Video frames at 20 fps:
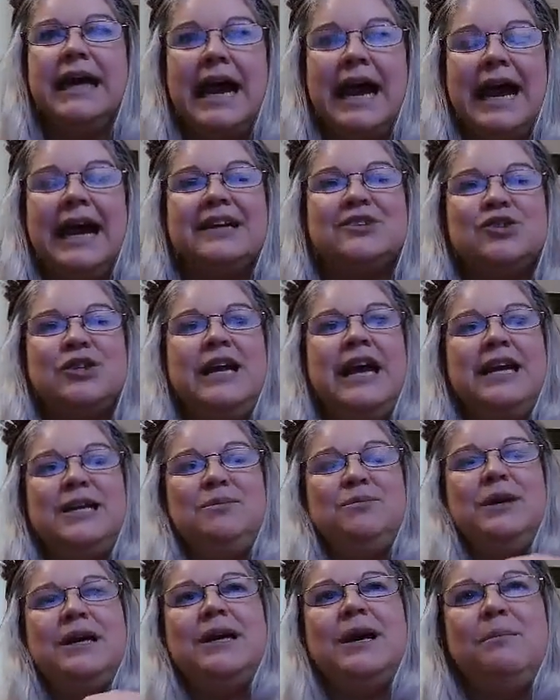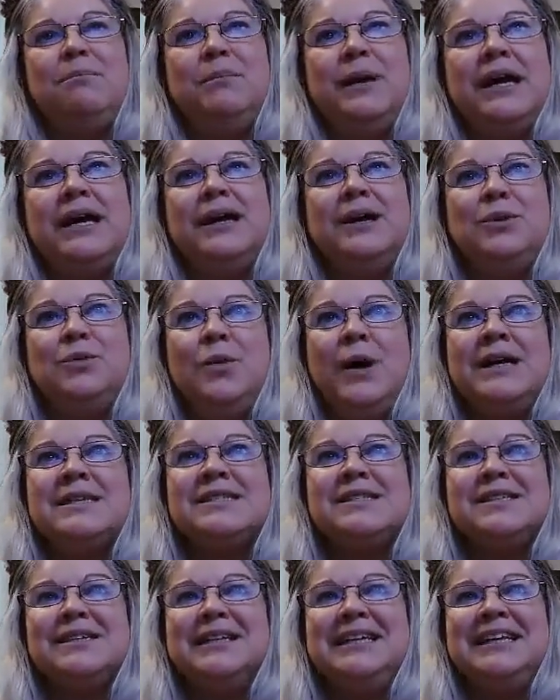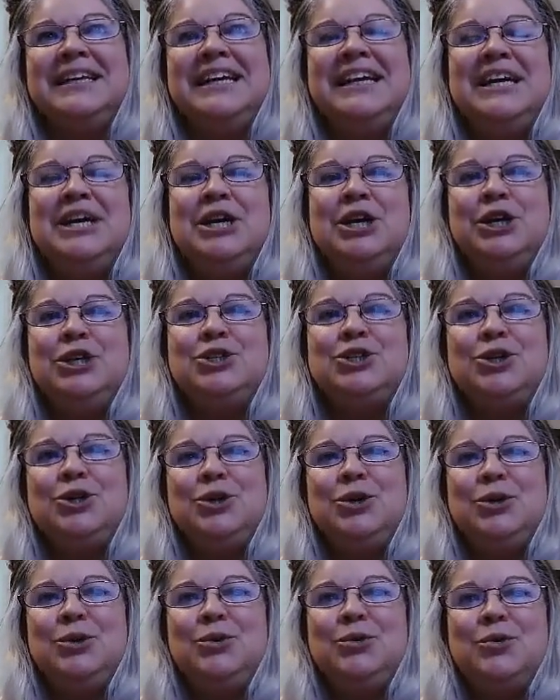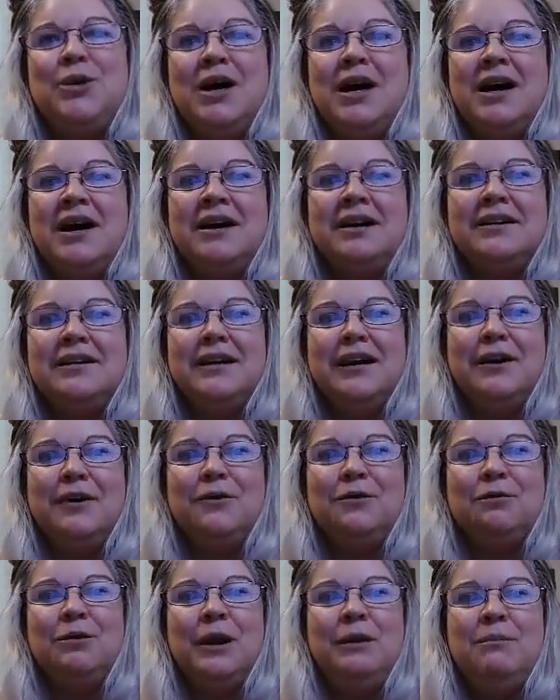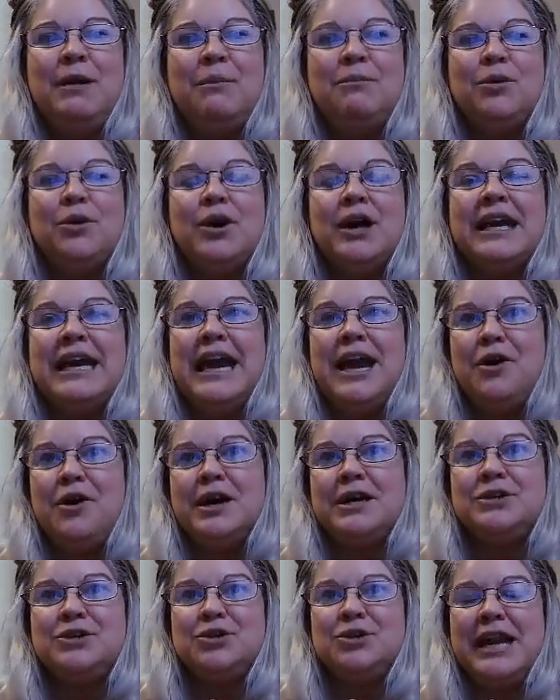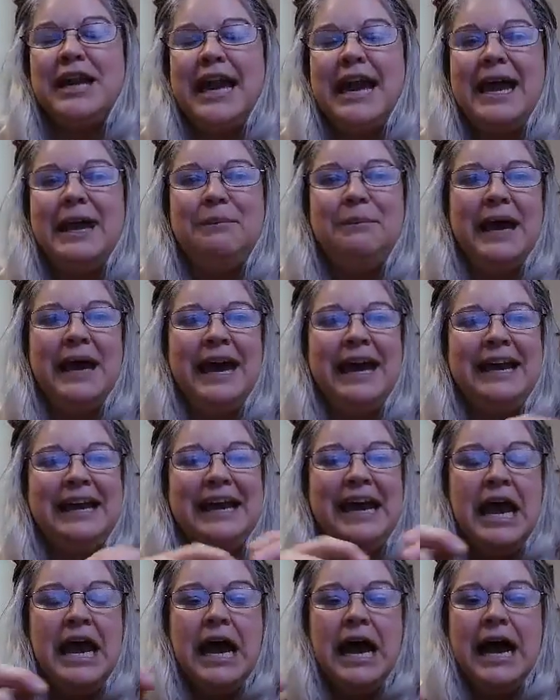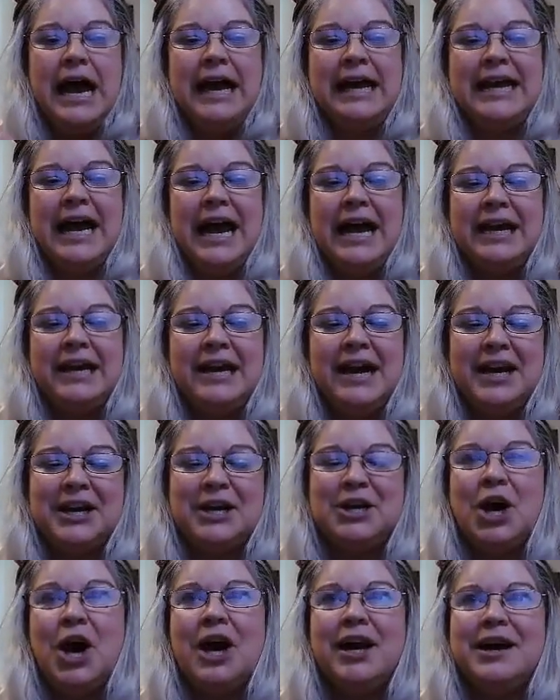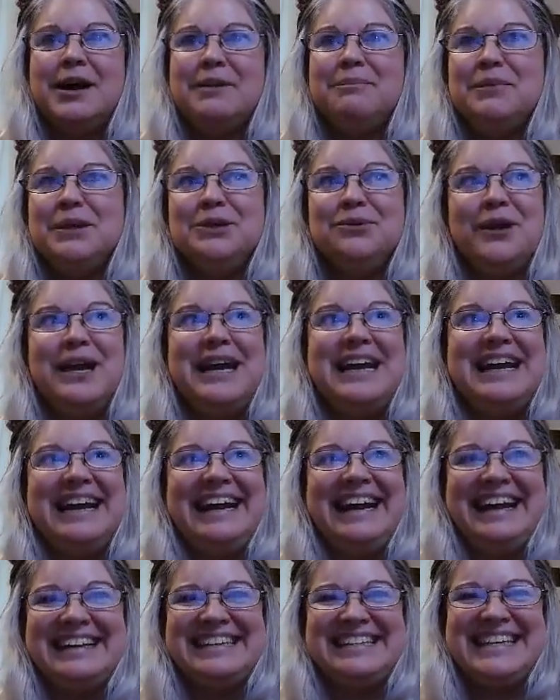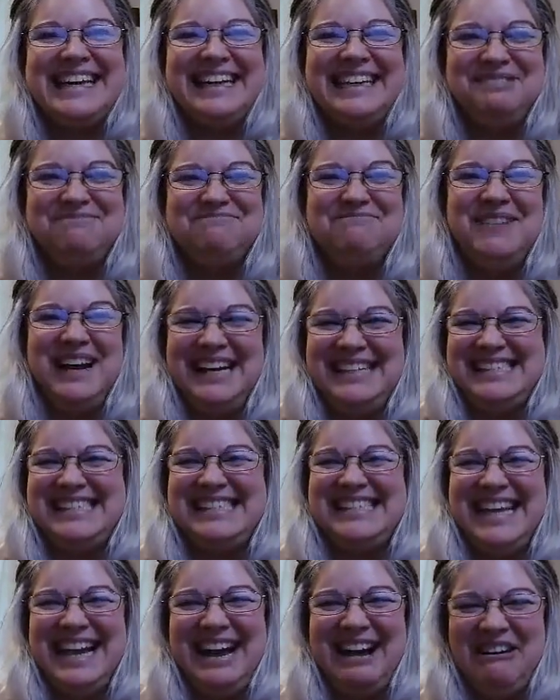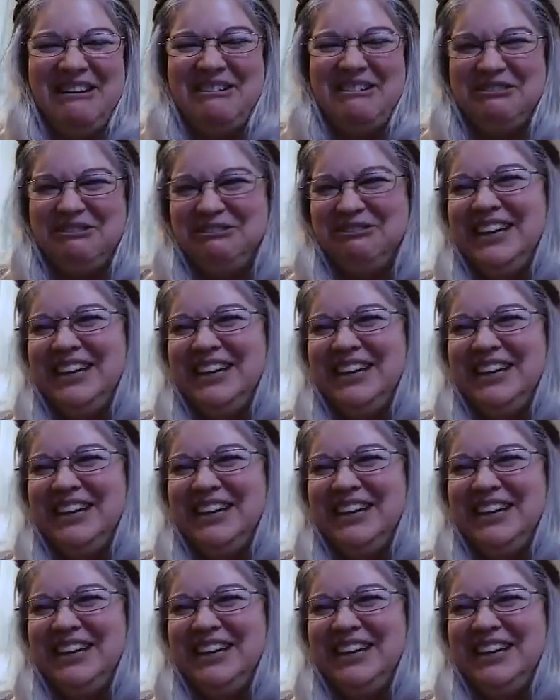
I actually had to pick up Becca and Wesley to remember a character name, and I kind of got caught up in reading it myself.